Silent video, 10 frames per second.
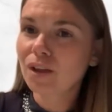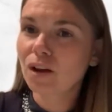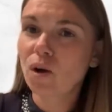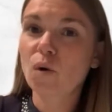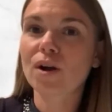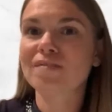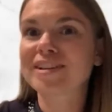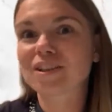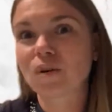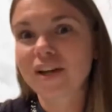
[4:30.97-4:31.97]
Or if
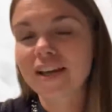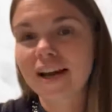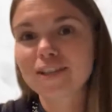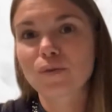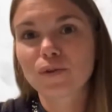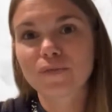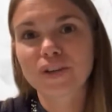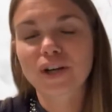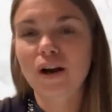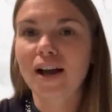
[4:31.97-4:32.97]
it's not a yes all of the
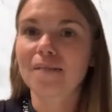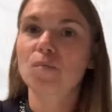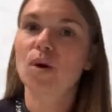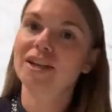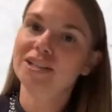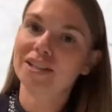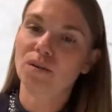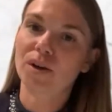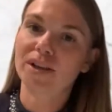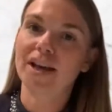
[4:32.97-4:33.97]
time, when is it
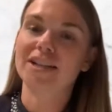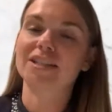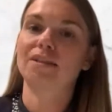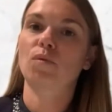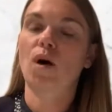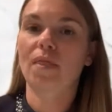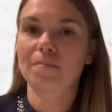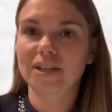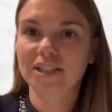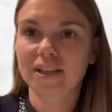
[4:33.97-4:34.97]
not a yes, and what are the
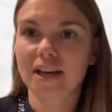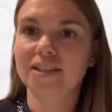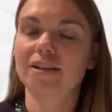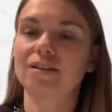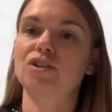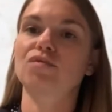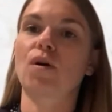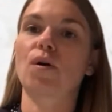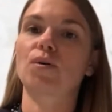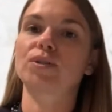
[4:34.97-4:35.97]
mitigating
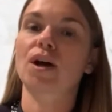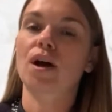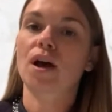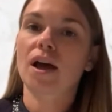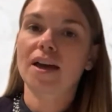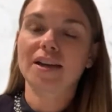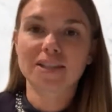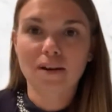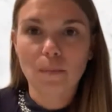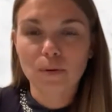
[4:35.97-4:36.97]
controls? Is
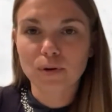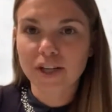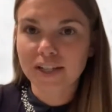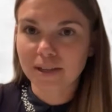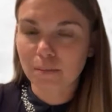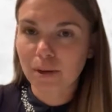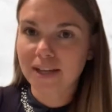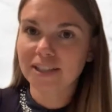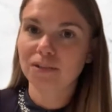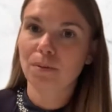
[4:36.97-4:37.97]
there a project in
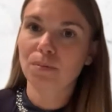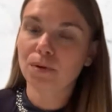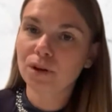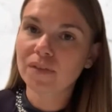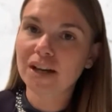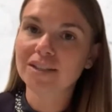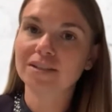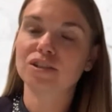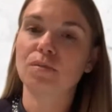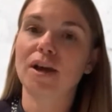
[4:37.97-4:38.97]
place to improve that
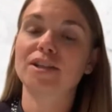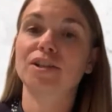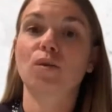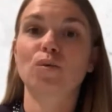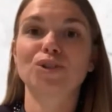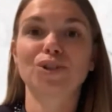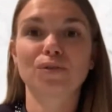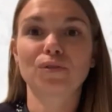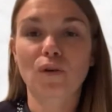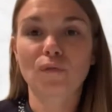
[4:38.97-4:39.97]
situation, or do
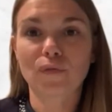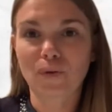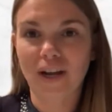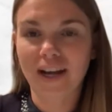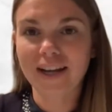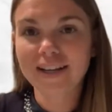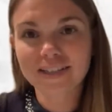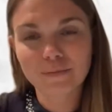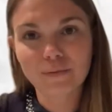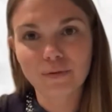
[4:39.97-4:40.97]
you not feel that it needs
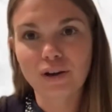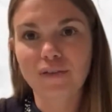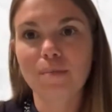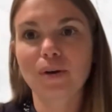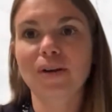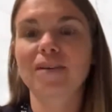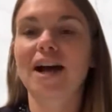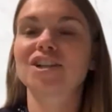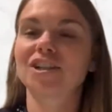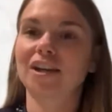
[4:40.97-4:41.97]
improving because
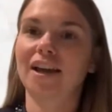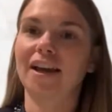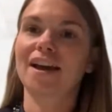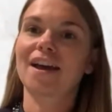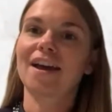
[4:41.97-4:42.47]
actually